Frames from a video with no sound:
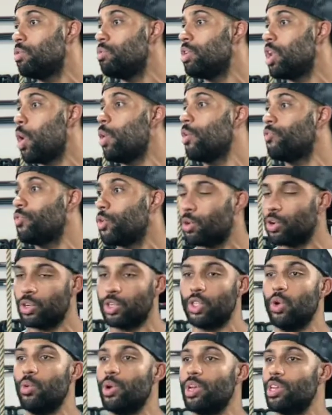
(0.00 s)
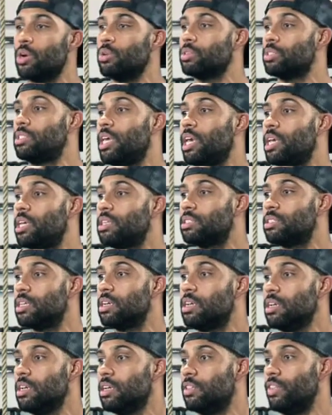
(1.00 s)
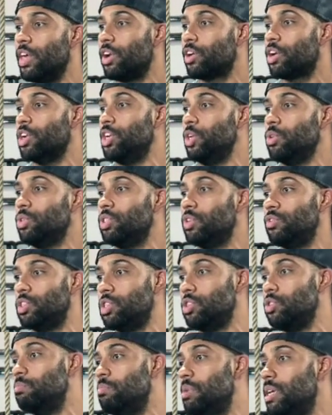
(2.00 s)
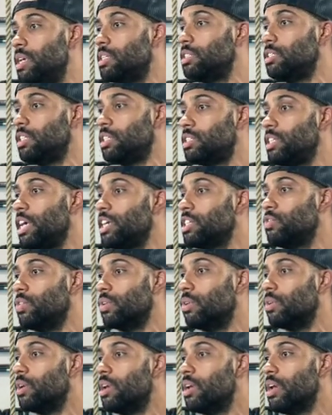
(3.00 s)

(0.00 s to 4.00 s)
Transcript: If you're doing those things that are conducive to you being successful.